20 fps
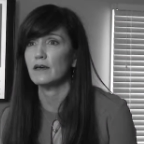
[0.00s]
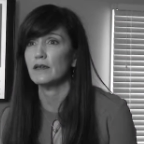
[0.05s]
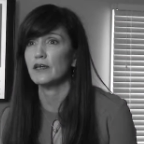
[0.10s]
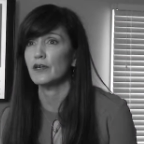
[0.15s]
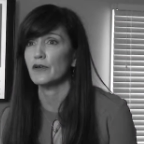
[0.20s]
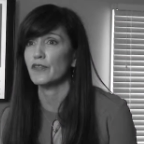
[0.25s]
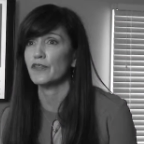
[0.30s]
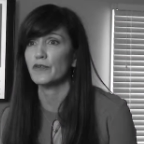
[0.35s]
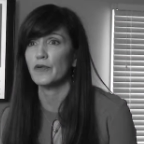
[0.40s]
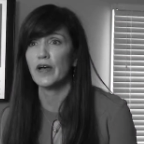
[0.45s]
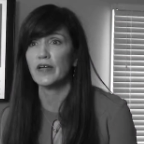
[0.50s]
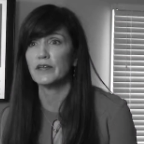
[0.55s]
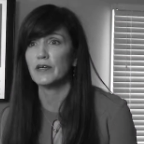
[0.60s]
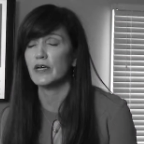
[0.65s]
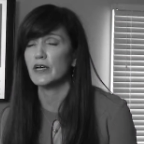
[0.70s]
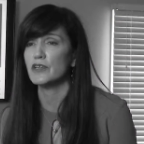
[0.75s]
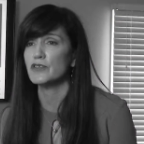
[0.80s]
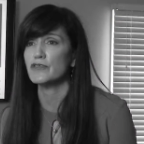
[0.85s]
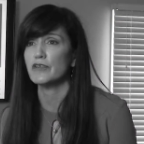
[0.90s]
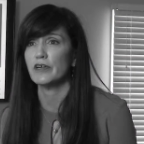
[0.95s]
you know, throughout the
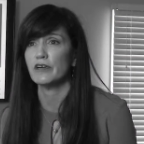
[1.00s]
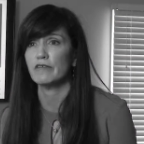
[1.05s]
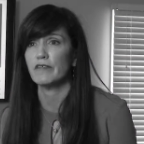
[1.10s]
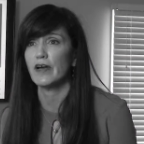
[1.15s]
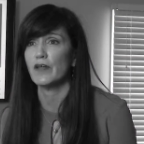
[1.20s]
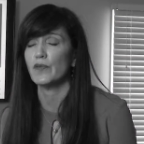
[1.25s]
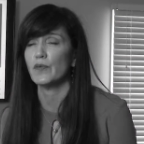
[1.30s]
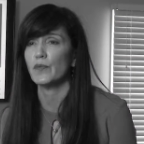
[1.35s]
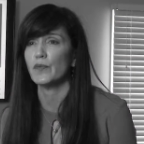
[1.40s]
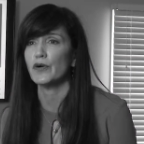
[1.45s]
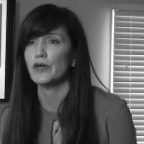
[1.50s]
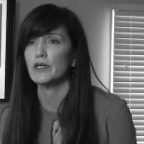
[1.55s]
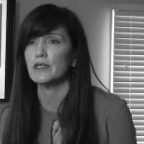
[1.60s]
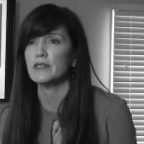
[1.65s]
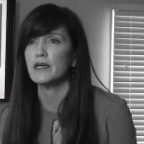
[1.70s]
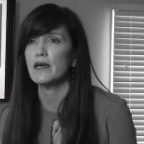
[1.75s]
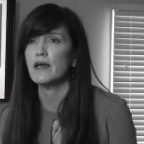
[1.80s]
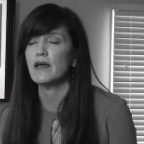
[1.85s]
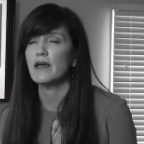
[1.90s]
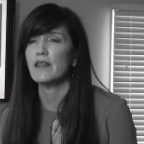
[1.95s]
country and around the world
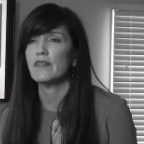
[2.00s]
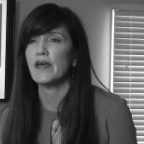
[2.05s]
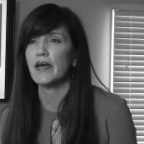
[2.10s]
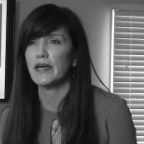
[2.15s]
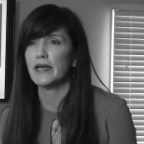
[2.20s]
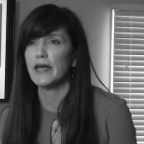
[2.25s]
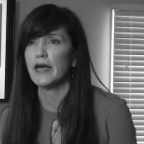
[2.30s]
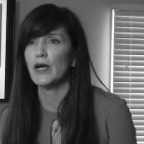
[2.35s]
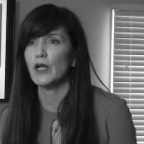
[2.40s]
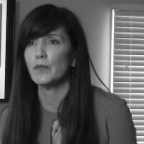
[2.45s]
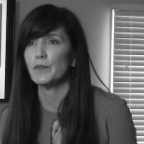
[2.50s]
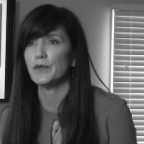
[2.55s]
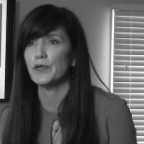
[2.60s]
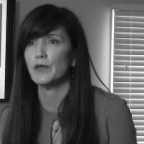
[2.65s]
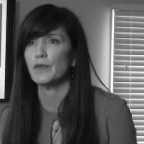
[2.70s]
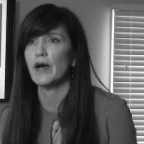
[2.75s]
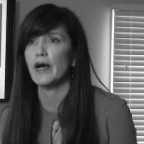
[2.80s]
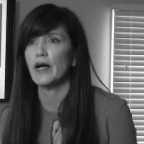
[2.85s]
that can help you